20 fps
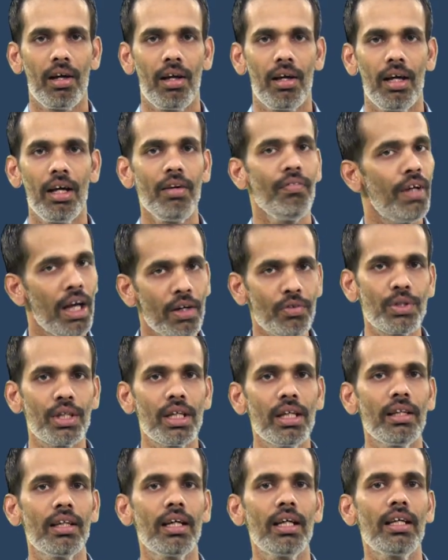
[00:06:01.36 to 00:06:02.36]
And we have
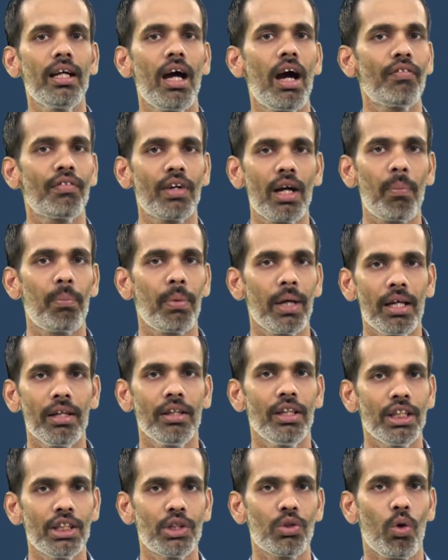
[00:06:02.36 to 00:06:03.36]
seen that after applying this